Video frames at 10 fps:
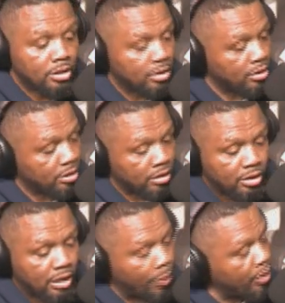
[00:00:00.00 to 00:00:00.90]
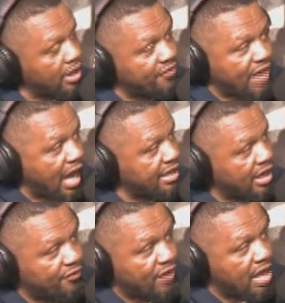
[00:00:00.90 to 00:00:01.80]
Yeah. When they find you,
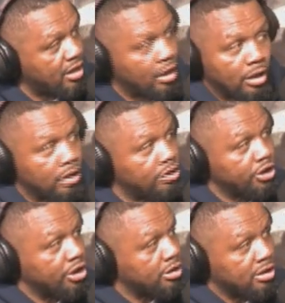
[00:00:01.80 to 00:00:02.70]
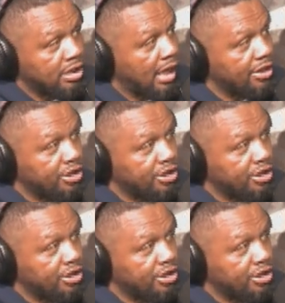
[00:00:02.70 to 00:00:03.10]
hey, she just decided she